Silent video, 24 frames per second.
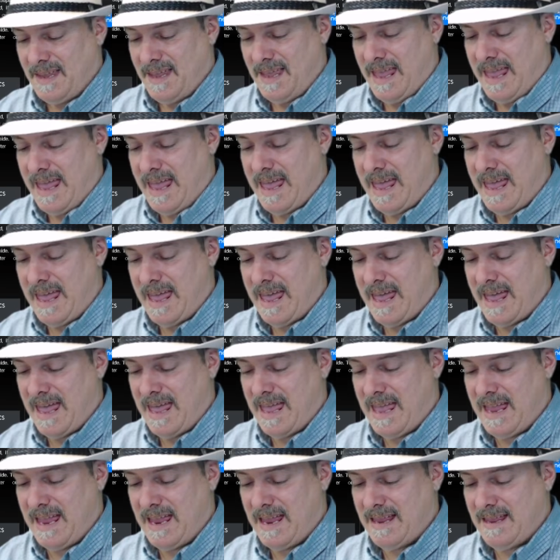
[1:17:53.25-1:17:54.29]

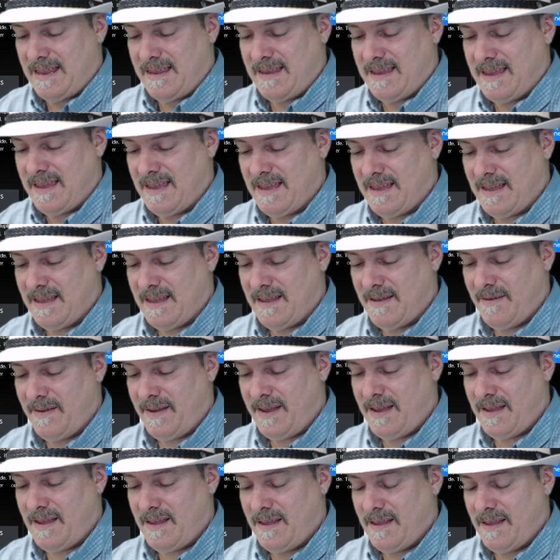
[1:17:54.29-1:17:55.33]
And...
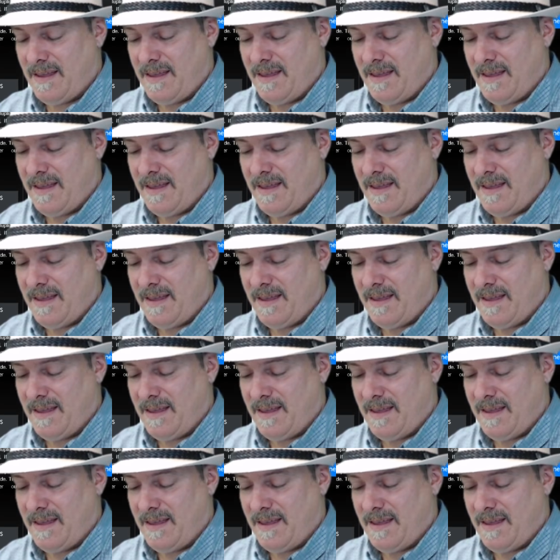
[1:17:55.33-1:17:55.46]
Again.